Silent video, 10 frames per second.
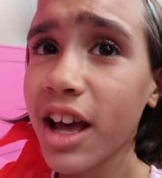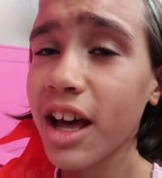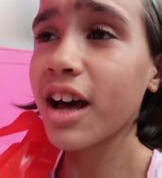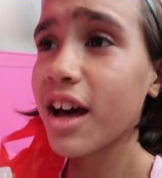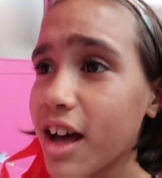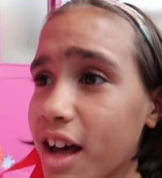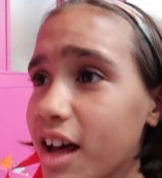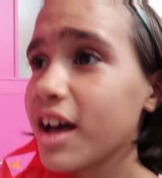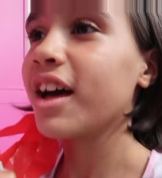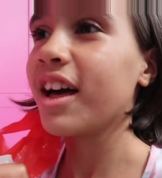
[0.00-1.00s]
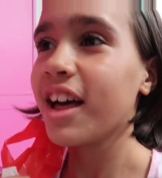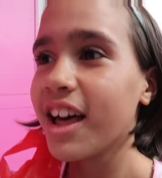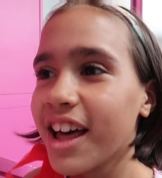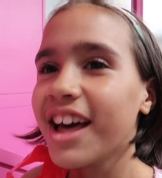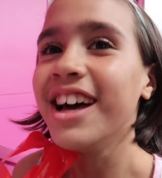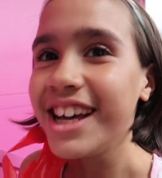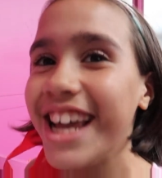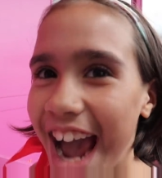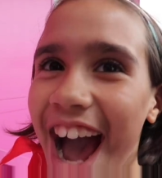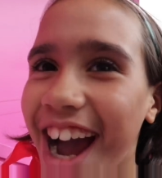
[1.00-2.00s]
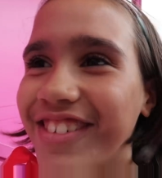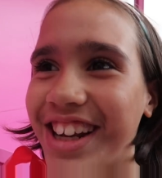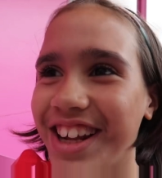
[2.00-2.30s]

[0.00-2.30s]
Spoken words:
Are you going to sign up for the summer reading challenge?